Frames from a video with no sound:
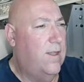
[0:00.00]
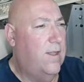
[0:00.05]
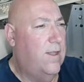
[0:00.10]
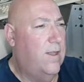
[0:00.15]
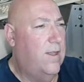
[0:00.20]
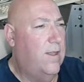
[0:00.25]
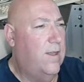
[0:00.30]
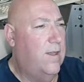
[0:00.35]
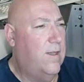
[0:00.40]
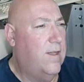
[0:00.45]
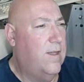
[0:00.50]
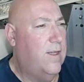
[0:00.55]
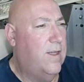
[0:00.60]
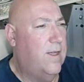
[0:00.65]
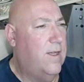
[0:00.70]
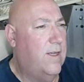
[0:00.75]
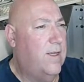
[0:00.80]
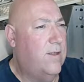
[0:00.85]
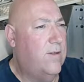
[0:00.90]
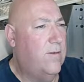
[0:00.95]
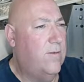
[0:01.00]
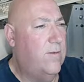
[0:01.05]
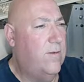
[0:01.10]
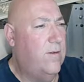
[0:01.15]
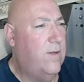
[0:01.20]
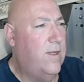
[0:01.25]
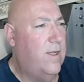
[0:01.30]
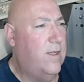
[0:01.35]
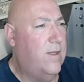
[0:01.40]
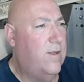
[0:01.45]
Okay, so all
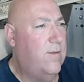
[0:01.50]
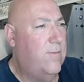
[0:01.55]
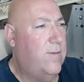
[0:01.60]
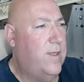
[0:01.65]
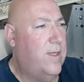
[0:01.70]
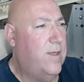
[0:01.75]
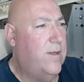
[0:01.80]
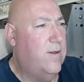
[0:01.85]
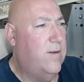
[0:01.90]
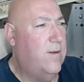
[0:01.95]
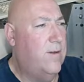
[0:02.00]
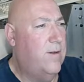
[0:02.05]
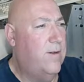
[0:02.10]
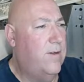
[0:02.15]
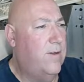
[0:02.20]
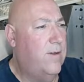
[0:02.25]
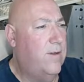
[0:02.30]
that can be gone.